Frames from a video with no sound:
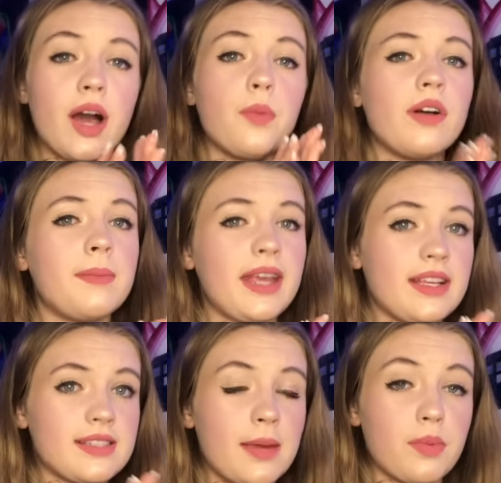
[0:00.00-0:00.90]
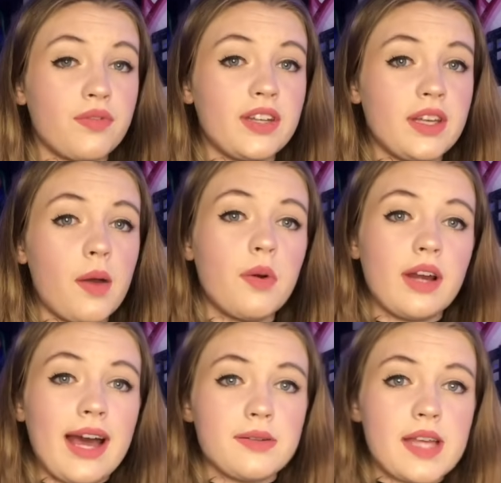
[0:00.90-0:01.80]
I will make a separate video on
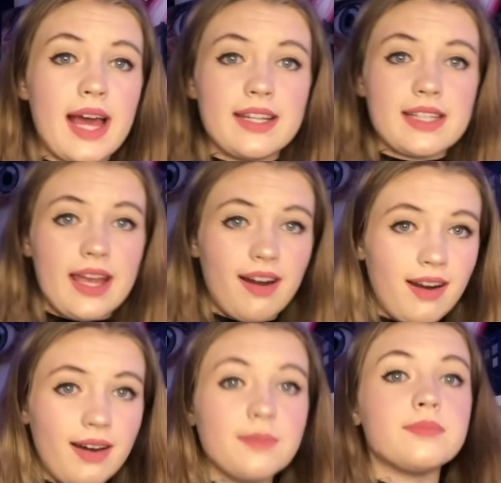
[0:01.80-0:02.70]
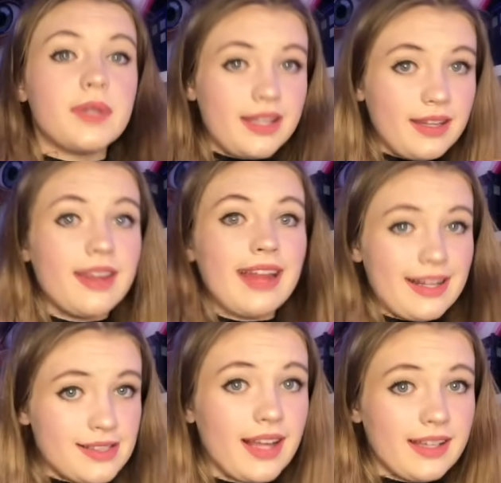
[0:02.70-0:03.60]
how to annotate art, but
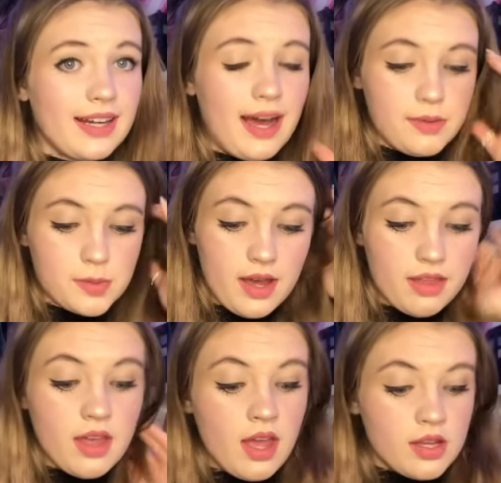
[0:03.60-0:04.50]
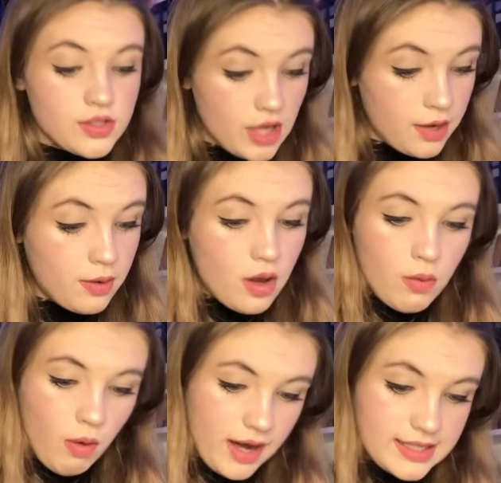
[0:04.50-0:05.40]
that's like an hour's worth. So
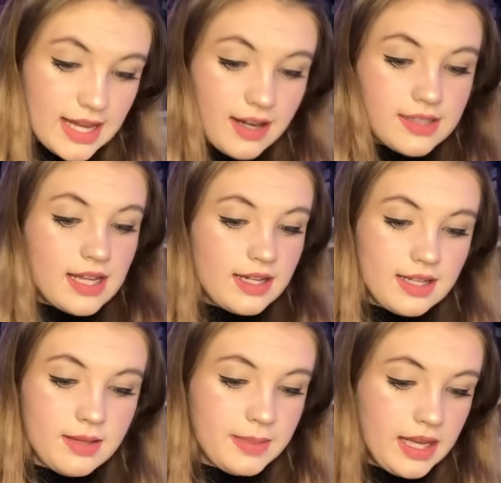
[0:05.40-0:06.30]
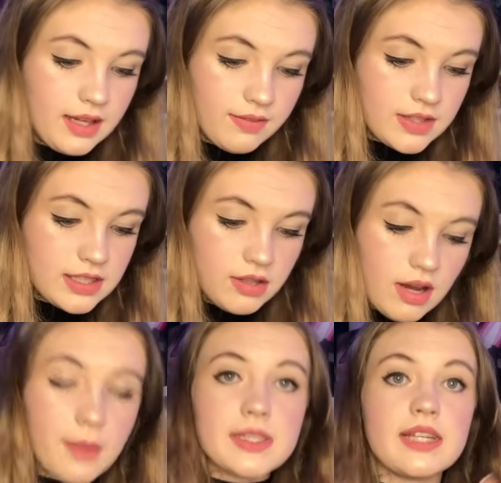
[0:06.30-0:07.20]
what I said in the beginning of this
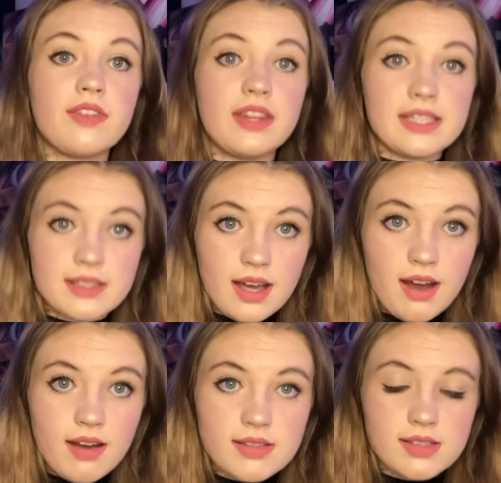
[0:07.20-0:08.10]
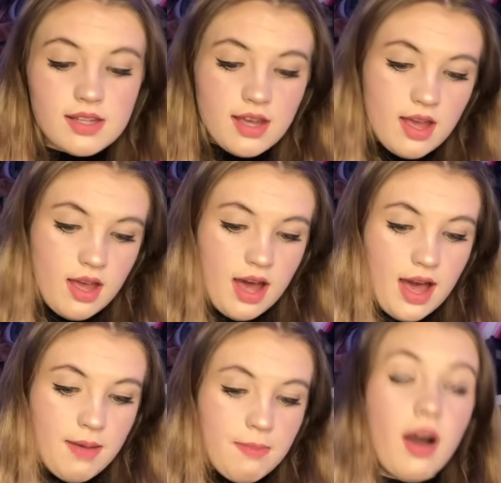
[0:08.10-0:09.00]
unit, I was given this task.
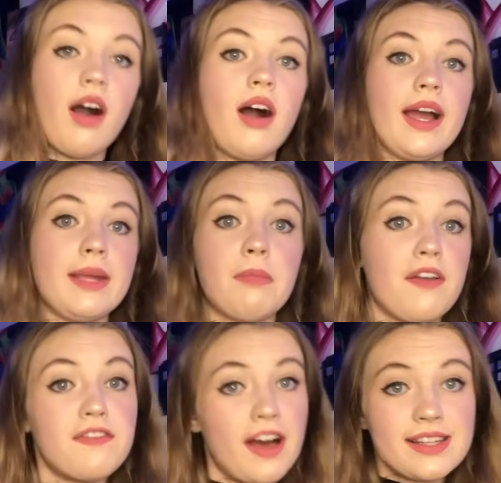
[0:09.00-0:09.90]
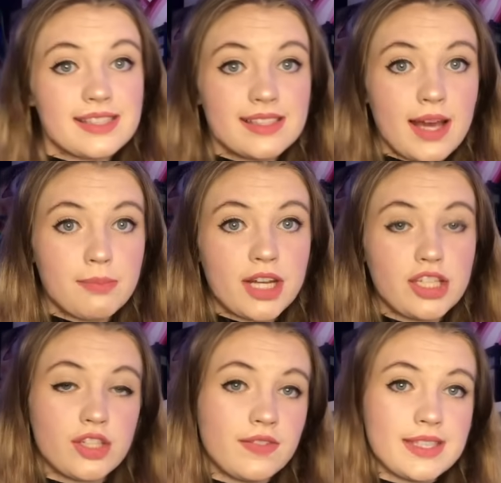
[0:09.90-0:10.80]
My first
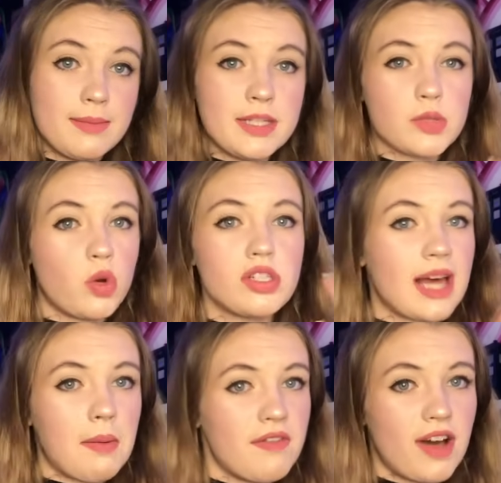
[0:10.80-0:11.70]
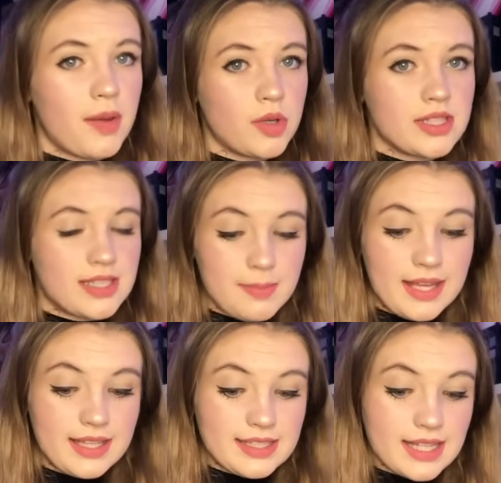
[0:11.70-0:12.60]
interpretation of the stimulus was, however, I wanted to
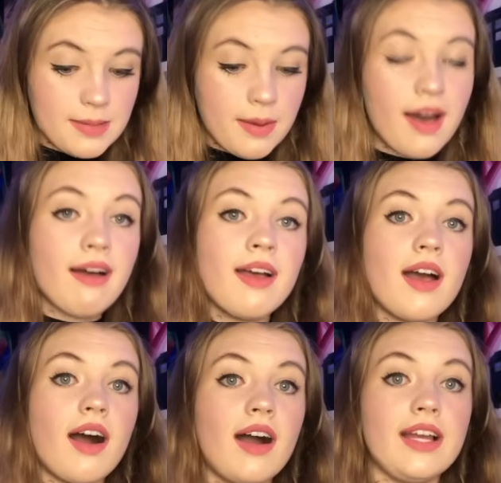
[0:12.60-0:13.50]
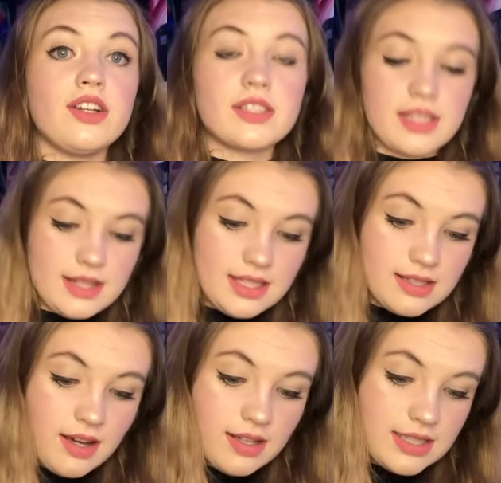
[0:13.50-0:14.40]
make it deeper. I looked at these
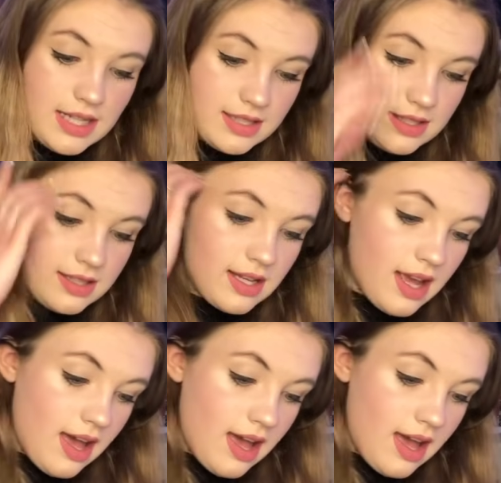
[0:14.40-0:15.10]
artists.